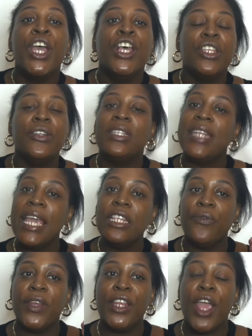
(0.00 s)
So today's
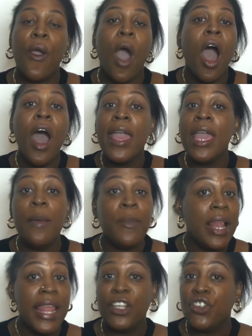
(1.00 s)
video, I am
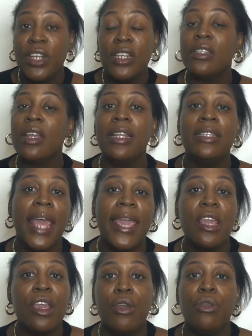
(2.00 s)
literally just going to
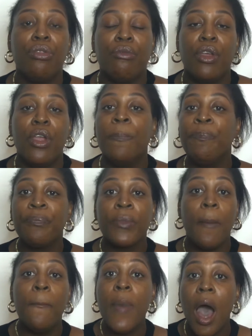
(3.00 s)
take you through
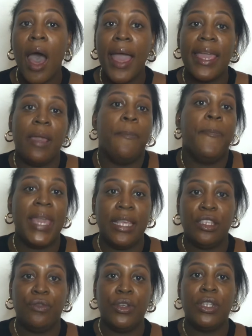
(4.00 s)
my
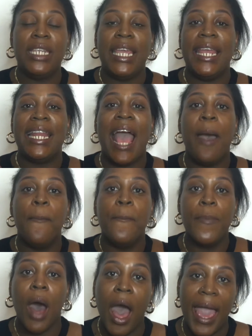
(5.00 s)
base routine and
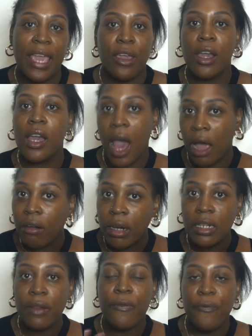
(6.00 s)
my
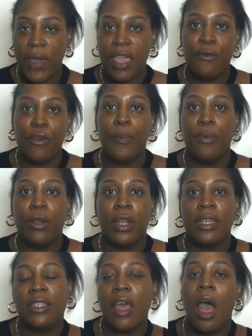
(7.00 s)
current favorite
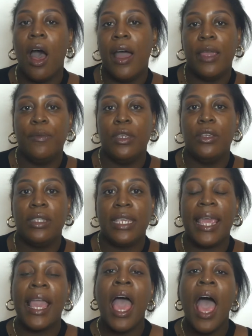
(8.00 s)
products that I'm
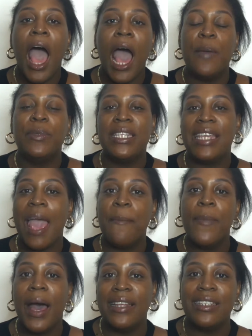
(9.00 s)
using to get
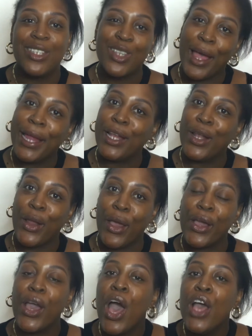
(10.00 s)
my desired look.
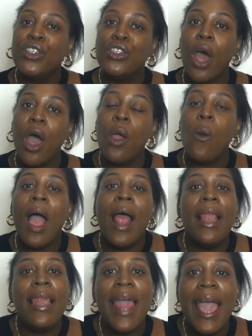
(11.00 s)
So
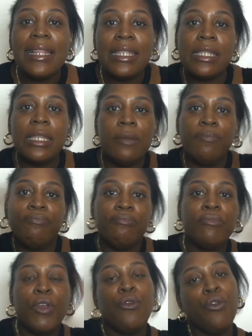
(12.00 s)
let's
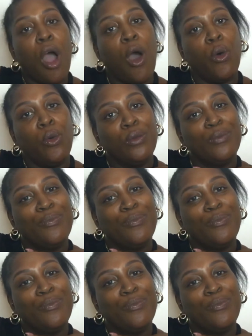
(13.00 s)
roll.